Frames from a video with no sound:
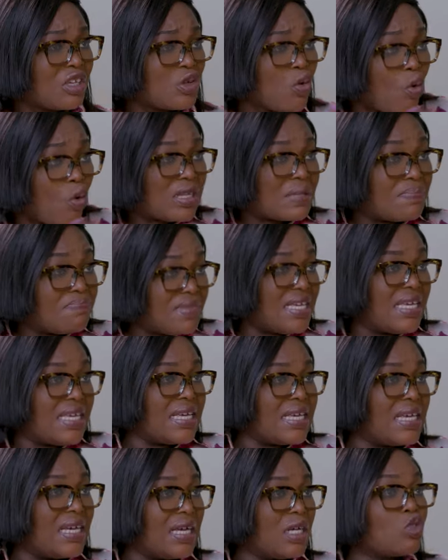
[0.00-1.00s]
you want me
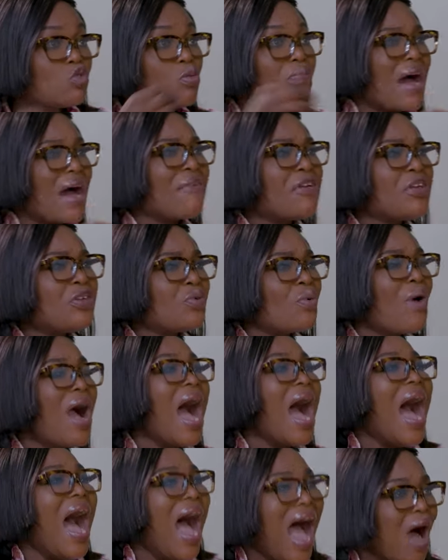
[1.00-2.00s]
to marry you?
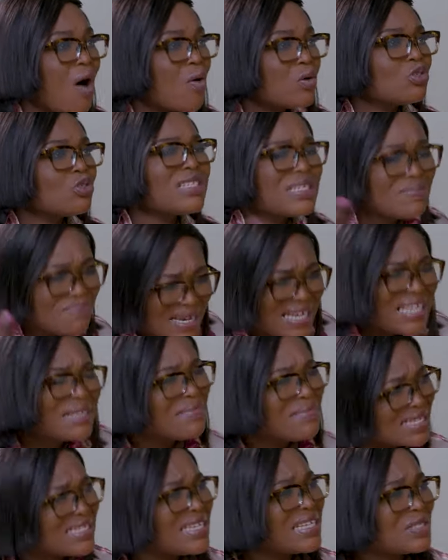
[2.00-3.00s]
How? Just make it
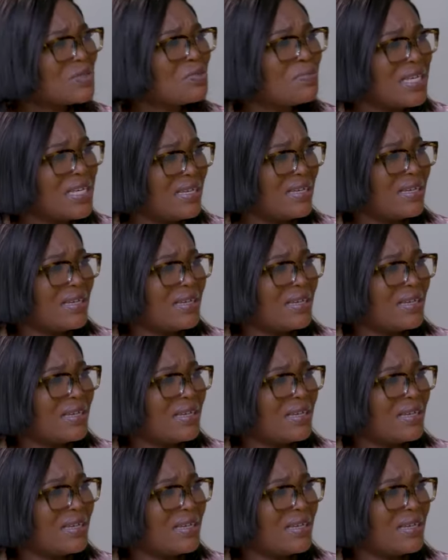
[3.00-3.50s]
make sense to me.